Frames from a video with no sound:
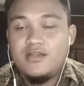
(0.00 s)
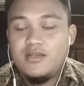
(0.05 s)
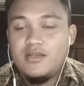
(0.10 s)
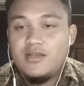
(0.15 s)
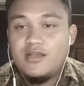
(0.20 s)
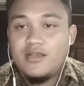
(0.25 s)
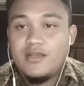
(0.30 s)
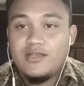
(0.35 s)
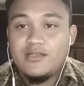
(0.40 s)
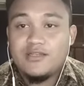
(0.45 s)

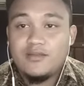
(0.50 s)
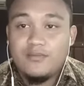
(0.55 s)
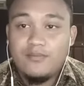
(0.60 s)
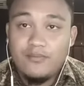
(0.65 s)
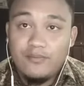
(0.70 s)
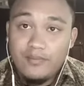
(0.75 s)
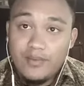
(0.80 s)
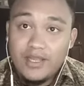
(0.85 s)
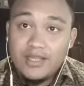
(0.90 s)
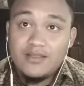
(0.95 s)
has a
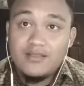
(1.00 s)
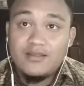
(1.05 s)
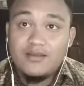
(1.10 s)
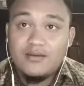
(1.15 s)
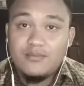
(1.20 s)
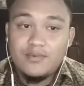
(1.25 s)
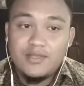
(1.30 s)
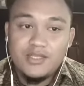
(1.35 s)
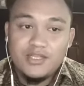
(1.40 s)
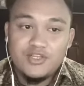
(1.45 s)
better
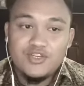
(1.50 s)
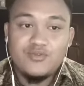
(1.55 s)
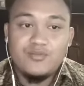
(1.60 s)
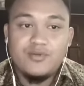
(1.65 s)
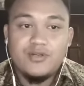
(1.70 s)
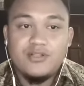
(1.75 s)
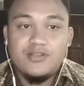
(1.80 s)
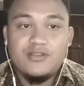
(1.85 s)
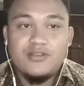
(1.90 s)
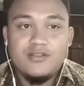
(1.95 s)

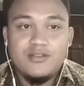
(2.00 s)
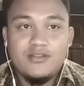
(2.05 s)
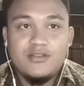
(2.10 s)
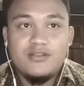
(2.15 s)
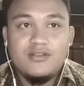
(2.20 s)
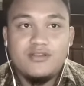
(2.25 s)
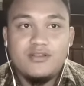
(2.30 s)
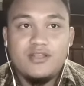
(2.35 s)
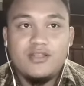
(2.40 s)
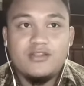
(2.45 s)
management
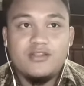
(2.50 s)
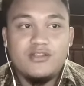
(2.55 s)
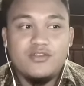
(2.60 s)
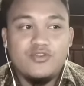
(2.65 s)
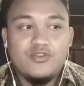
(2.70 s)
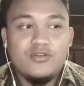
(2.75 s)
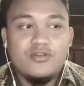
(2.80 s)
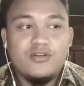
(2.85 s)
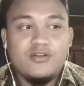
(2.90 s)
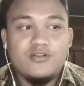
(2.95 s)
than
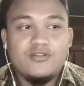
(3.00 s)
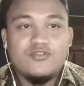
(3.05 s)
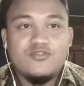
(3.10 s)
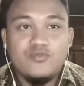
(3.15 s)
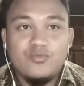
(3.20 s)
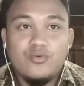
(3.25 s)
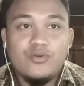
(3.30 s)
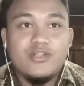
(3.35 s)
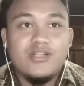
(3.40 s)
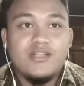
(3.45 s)
the
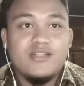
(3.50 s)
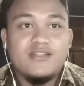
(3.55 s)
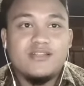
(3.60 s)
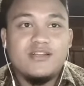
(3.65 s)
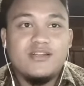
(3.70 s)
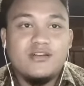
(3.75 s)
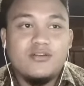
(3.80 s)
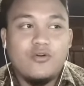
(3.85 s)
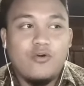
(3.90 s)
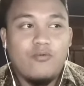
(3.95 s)
Super
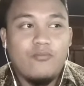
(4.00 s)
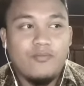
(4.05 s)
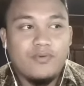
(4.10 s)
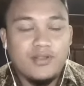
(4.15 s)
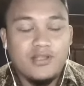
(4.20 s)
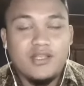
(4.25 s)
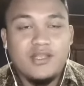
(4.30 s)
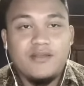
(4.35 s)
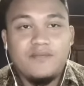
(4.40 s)
TSA company.